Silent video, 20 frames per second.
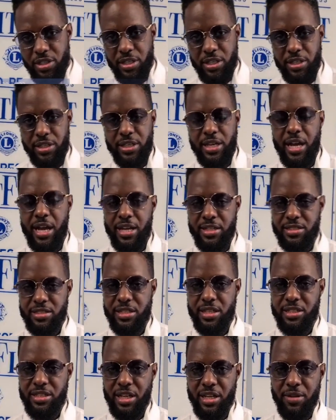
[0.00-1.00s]
in the
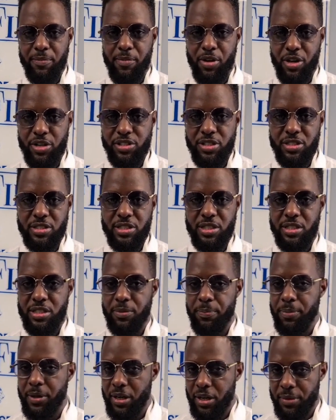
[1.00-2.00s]
accident and emergency
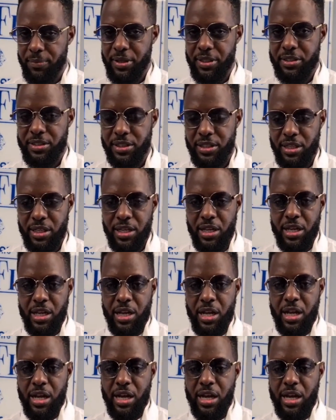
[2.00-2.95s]
department.